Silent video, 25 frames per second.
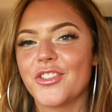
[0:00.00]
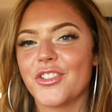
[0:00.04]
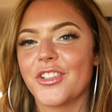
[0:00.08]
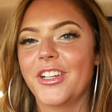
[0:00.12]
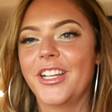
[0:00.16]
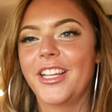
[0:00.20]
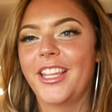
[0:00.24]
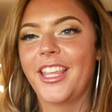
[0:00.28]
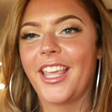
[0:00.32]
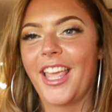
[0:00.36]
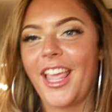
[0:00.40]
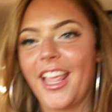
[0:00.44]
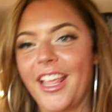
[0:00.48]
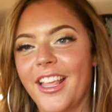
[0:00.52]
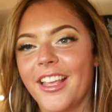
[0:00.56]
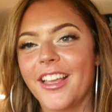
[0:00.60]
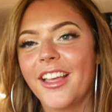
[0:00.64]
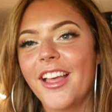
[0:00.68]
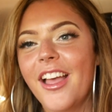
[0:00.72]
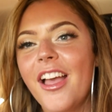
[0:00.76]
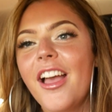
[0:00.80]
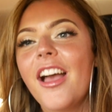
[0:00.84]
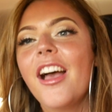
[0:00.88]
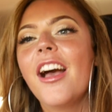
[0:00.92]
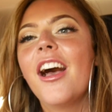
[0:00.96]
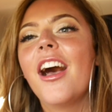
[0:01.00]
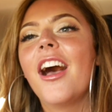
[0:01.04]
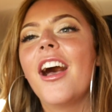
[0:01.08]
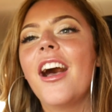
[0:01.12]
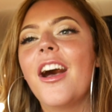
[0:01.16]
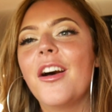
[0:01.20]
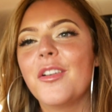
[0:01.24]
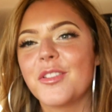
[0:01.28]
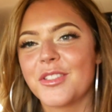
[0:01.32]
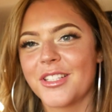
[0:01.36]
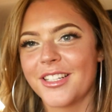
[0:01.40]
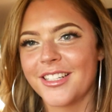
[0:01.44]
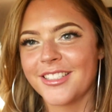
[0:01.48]
drinking.
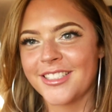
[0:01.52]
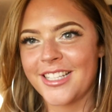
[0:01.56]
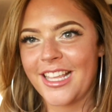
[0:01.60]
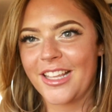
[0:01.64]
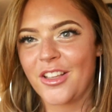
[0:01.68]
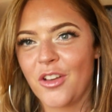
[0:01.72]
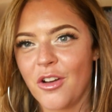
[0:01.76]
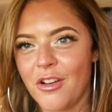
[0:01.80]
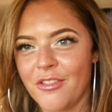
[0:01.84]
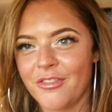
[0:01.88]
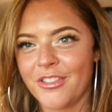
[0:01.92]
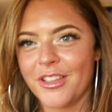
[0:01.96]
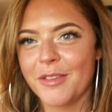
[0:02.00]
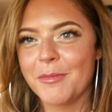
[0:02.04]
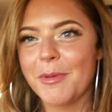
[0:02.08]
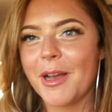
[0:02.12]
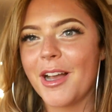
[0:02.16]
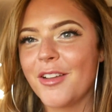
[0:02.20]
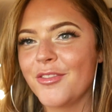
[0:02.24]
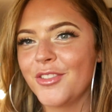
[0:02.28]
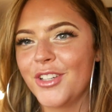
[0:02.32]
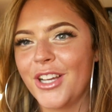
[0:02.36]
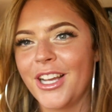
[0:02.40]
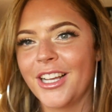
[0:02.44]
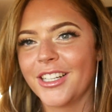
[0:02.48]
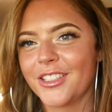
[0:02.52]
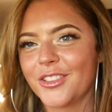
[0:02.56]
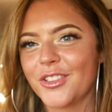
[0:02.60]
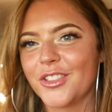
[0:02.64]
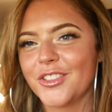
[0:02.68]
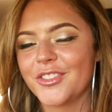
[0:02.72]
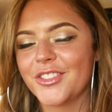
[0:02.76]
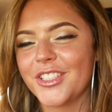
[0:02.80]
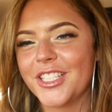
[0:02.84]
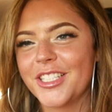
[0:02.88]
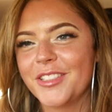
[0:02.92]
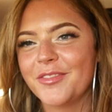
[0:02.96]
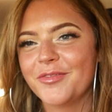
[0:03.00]
I was going to say coffee, but I've not had
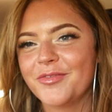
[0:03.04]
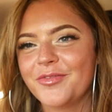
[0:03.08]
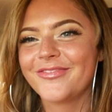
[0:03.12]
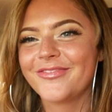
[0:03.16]
coffee.